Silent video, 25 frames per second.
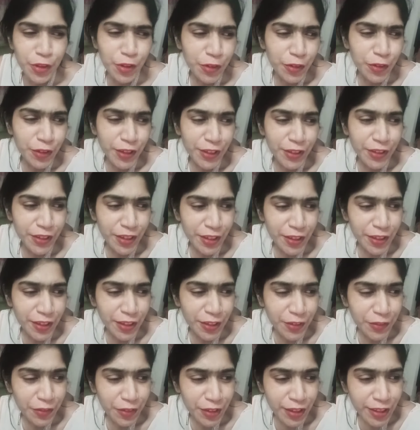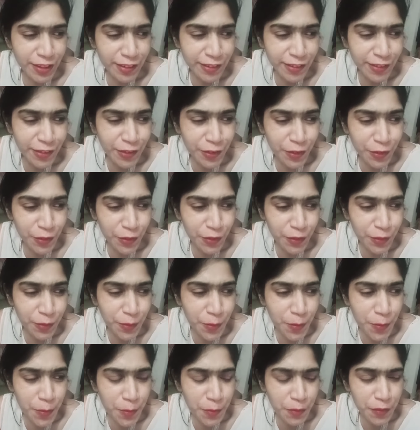it feels
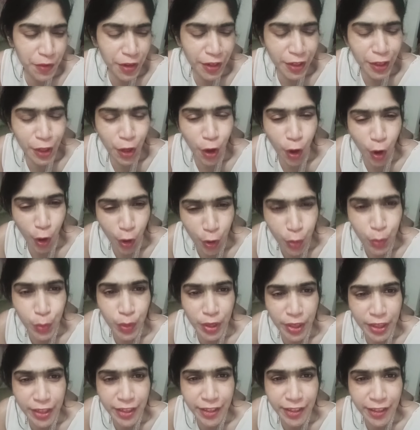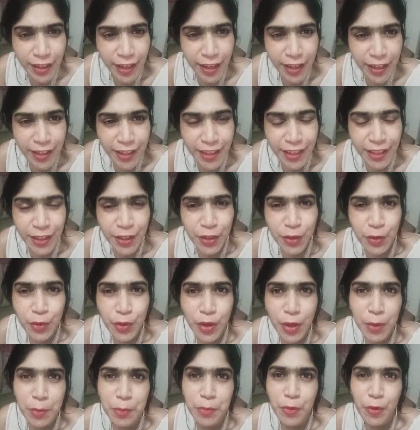very awkward.
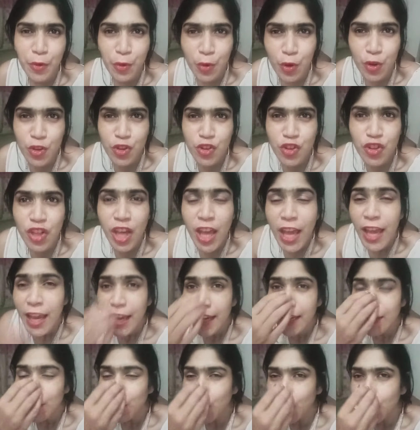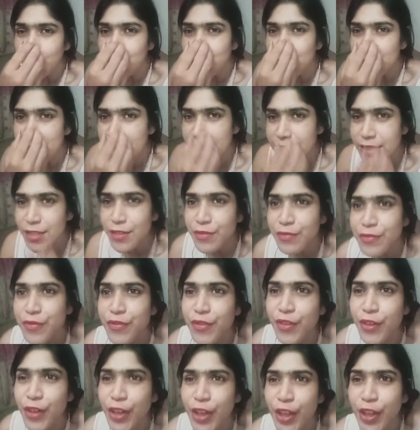You approach, it's almost as if
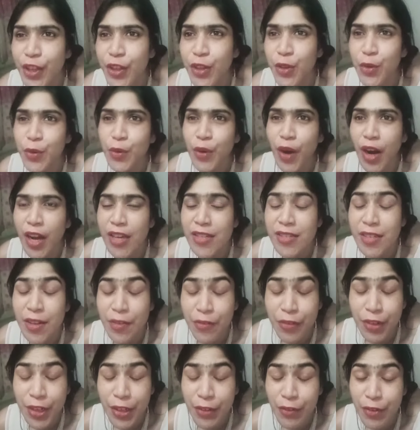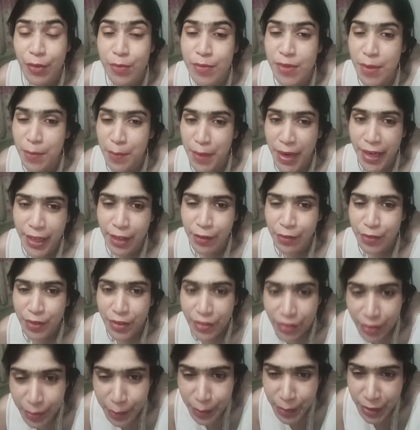you are suffering from some kind of
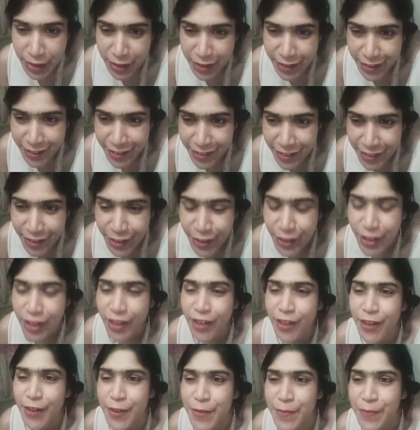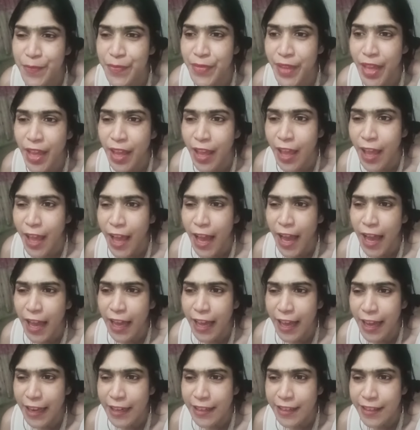disability. Um,
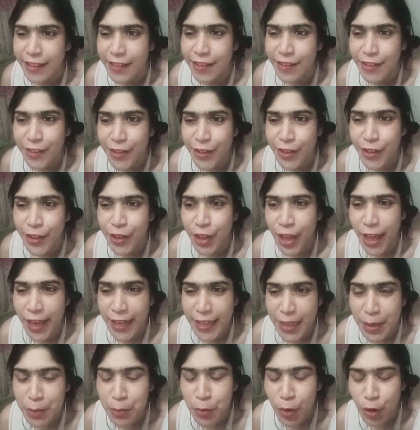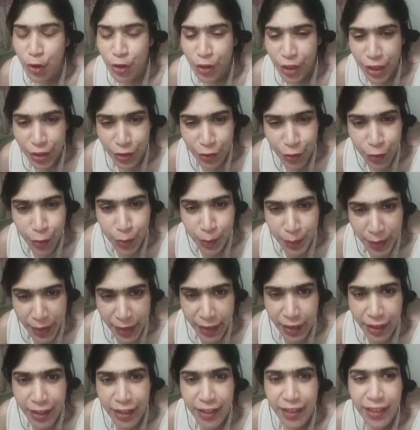and any progress you
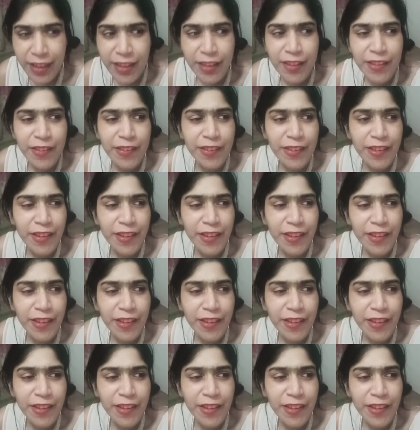make is